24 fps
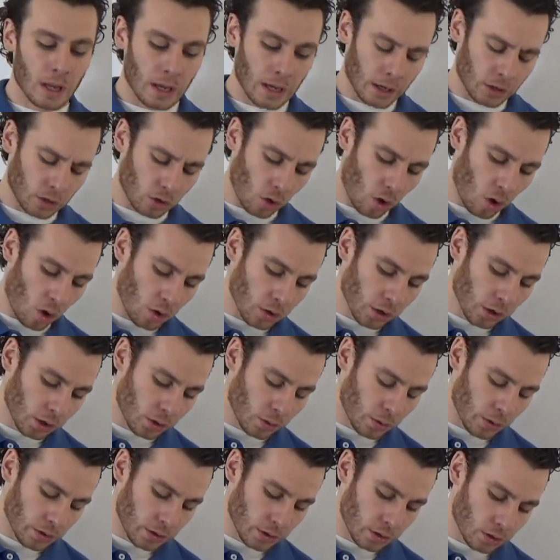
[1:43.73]
And all you're
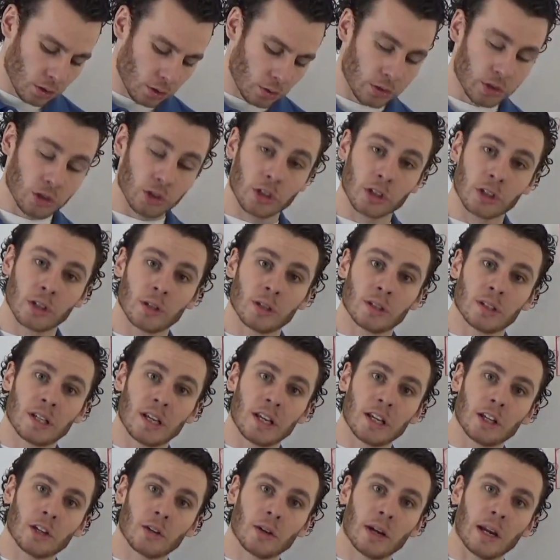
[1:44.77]
going to do is you're going to
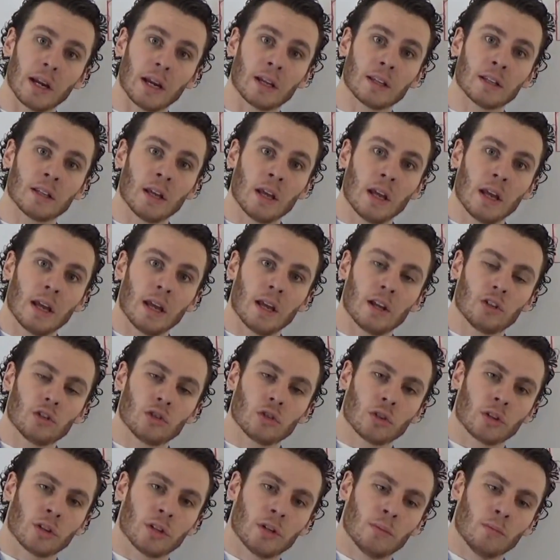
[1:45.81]
take your hand and
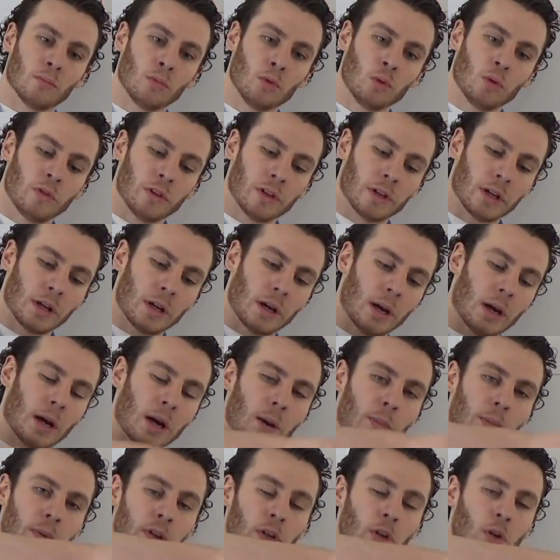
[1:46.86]
you're going to move it
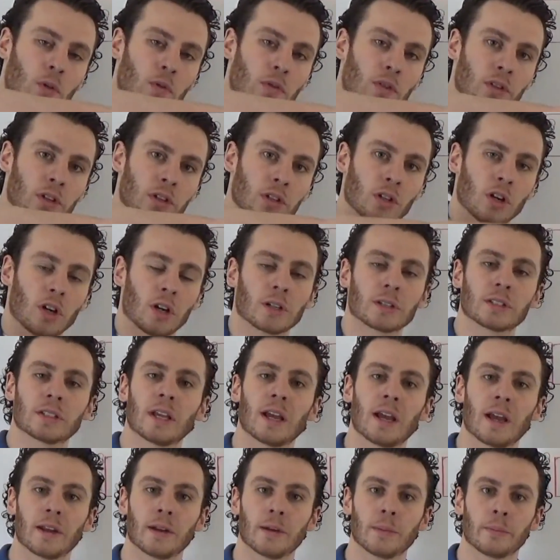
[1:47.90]
up and over the dog's
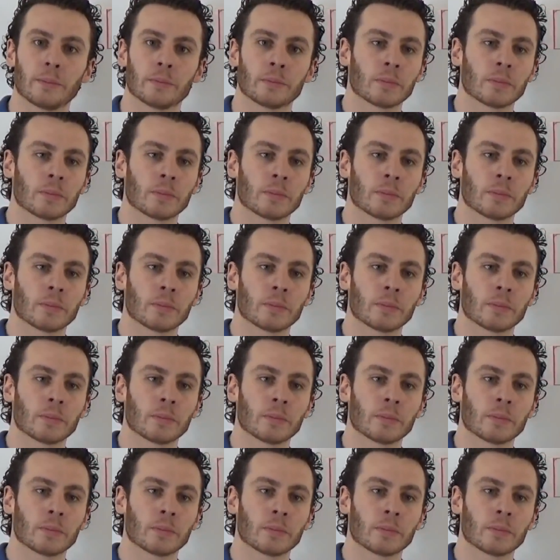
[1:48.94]
head.